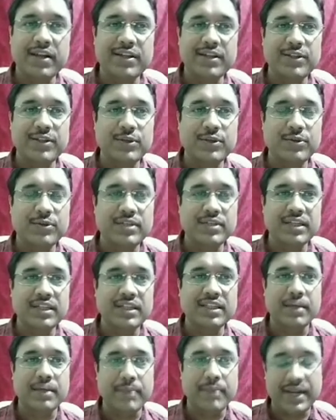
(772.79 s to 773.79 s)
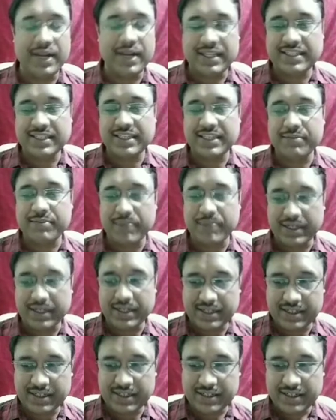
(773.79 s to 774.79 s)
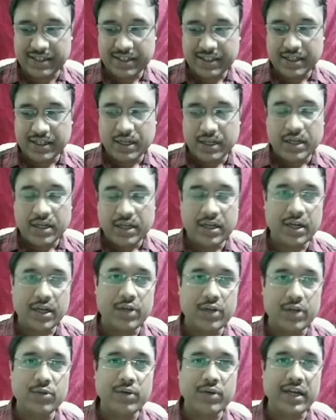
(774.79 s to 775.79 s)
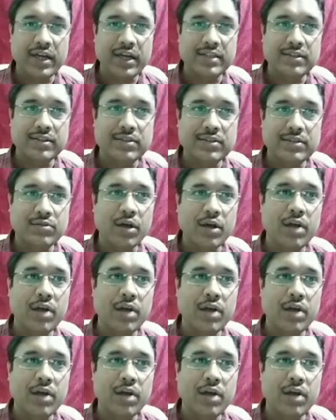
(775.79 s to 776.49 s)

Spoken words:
using the balancing method. Now you can solve